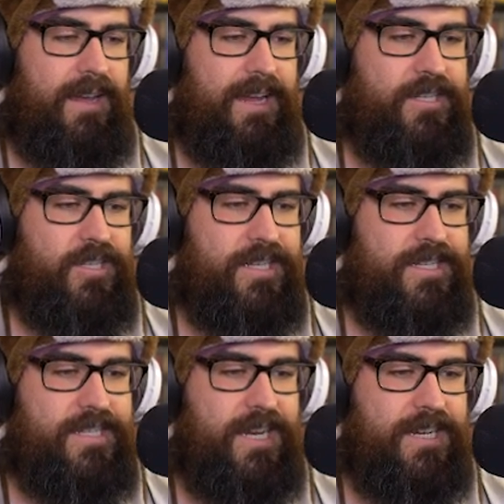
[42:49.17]
Angie,
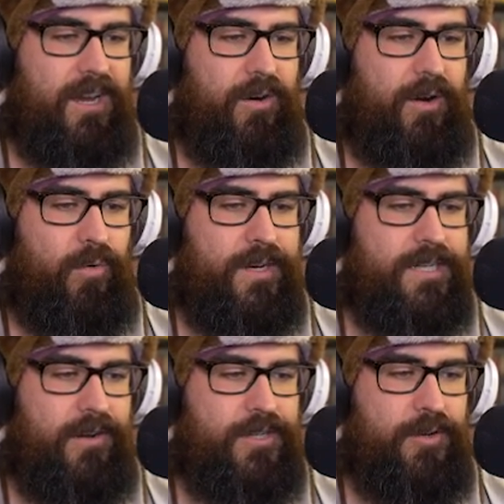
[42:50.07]
it's Tenko. I want
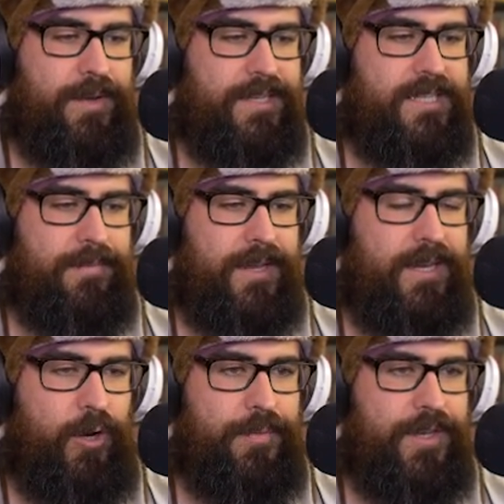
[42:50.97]
to talk to you about something.
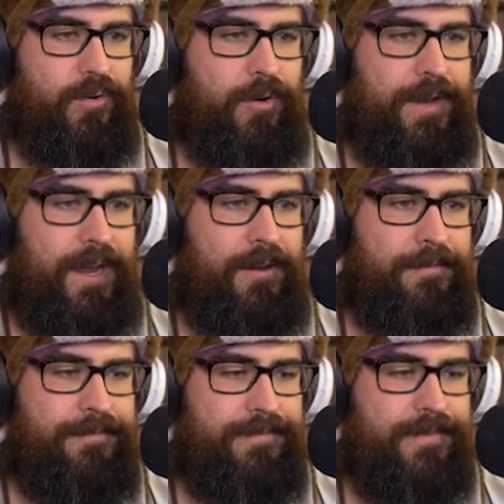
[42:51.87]
Can you open the door, meow?
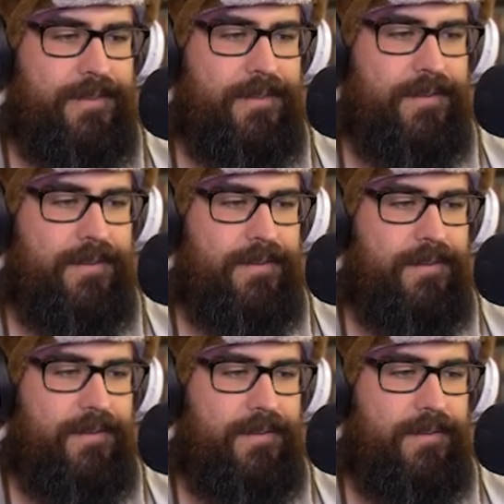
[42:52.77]

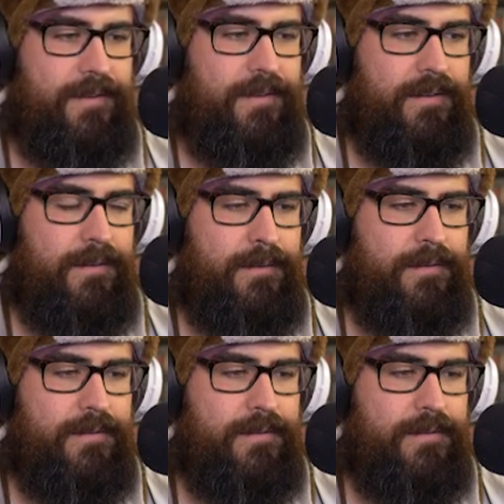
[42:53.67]
Ah! Oh.